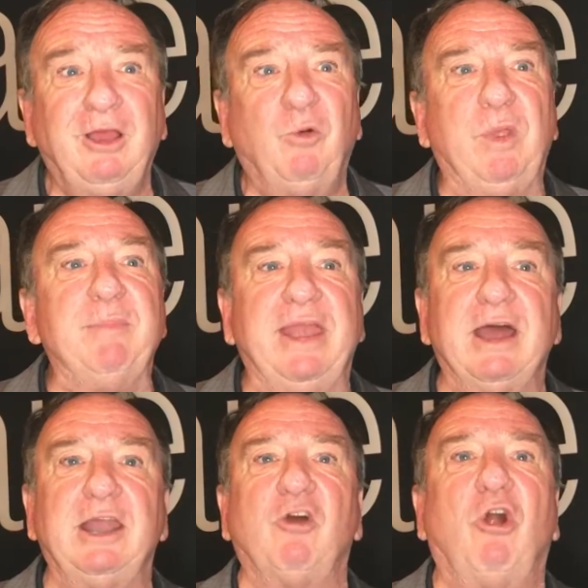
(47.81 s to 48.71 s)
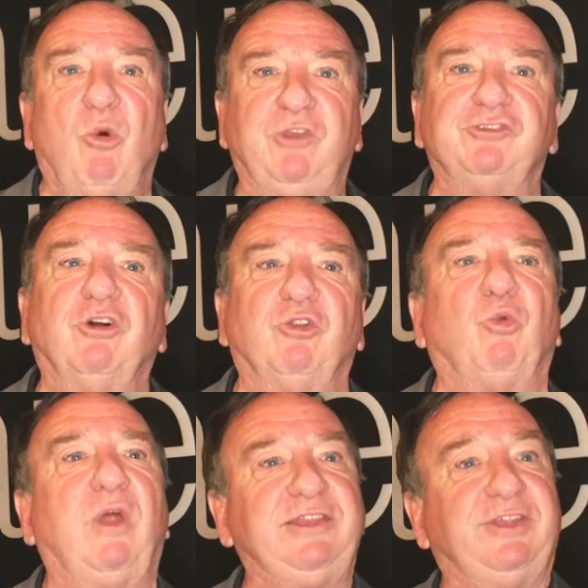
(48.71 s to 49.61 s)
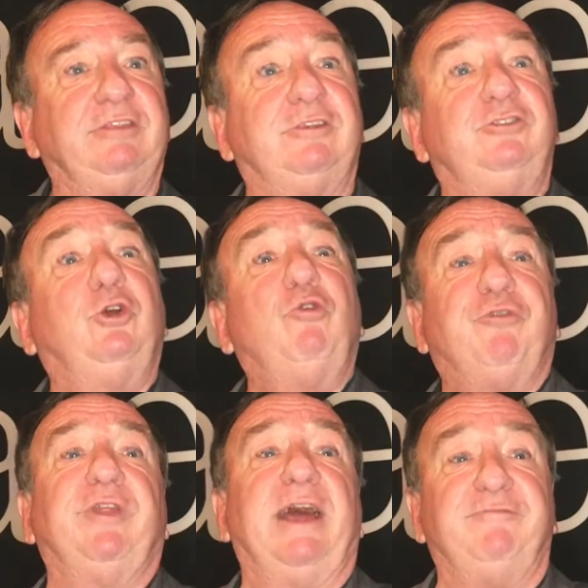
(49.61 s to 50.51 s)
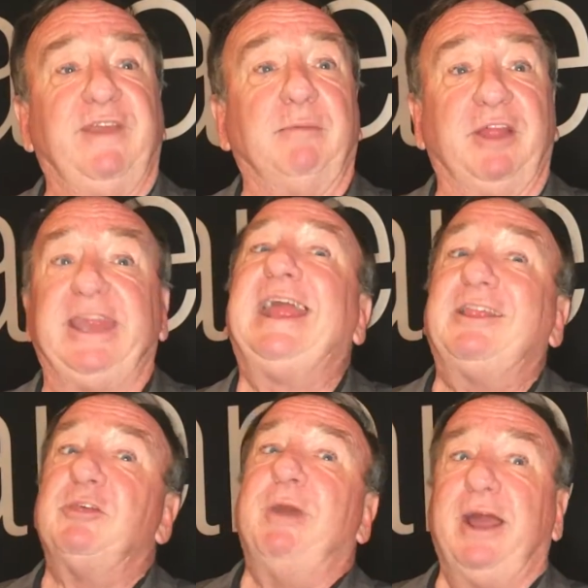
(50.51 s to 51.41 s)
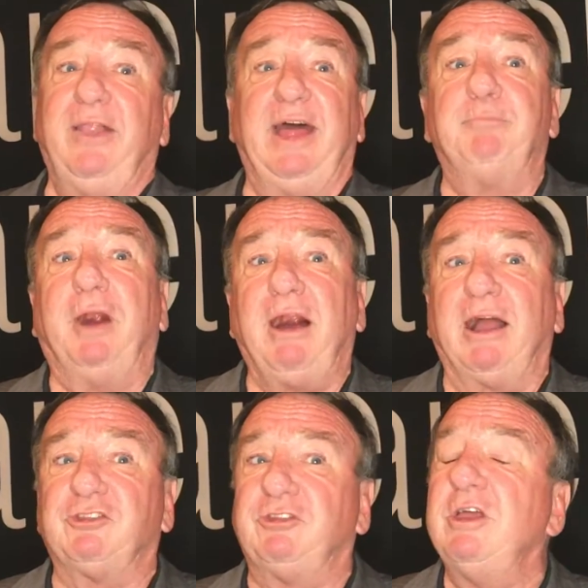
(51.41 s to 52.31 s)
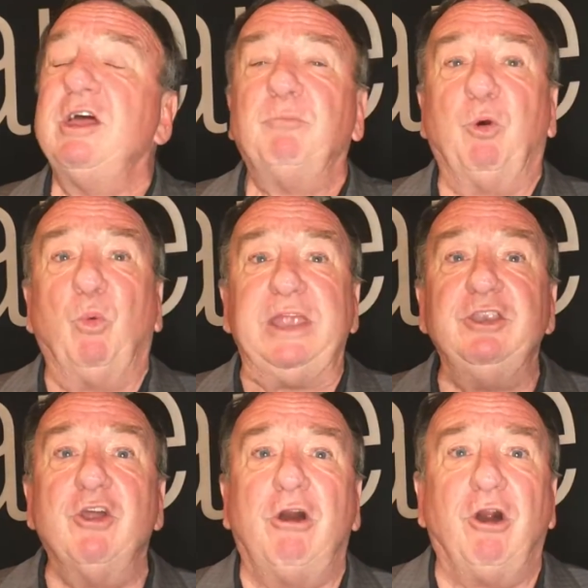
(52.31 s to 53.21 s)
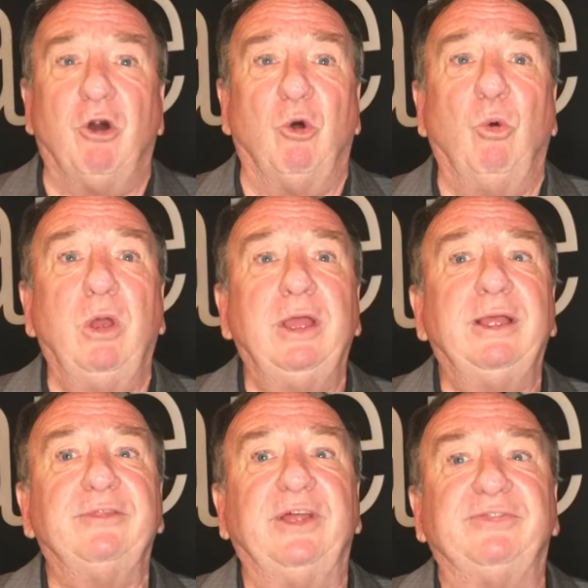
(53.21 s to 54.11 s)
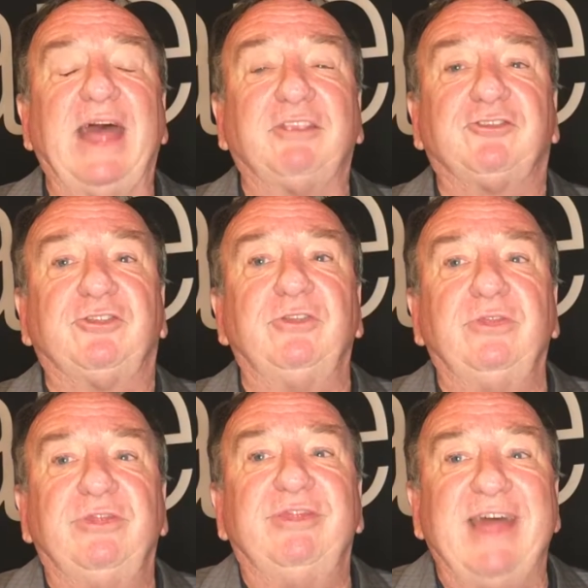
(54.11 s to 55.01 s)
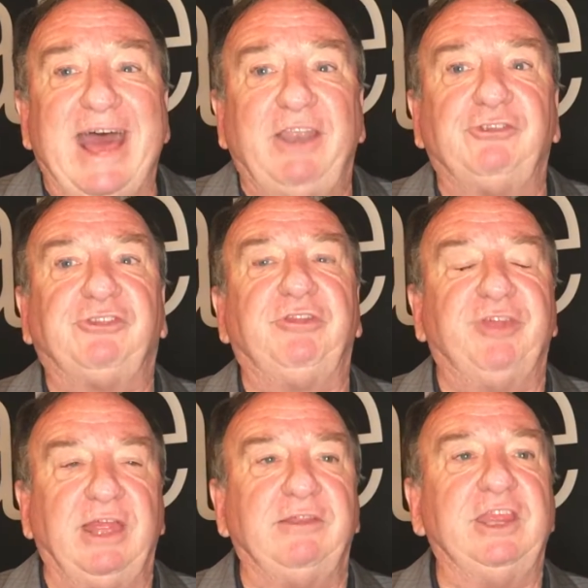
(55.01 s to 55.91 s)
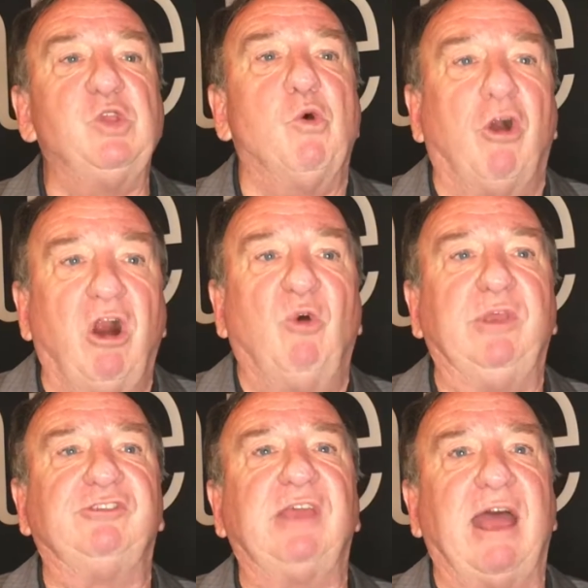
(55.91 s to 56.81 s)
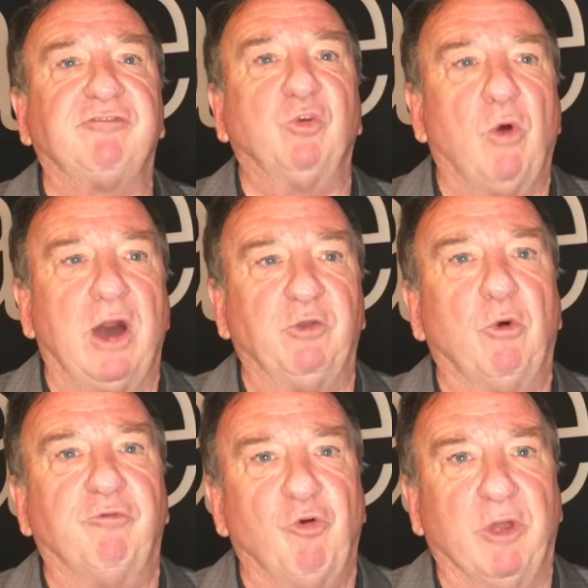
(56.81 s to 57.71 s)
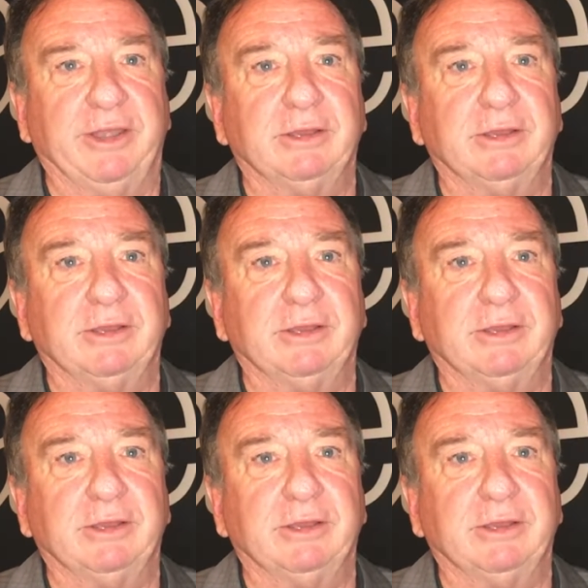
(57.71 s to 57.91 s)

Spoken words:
We may not always know the right thing to do for that family to get them out of that box, but we know that that is the thing that you always have to want to avoid.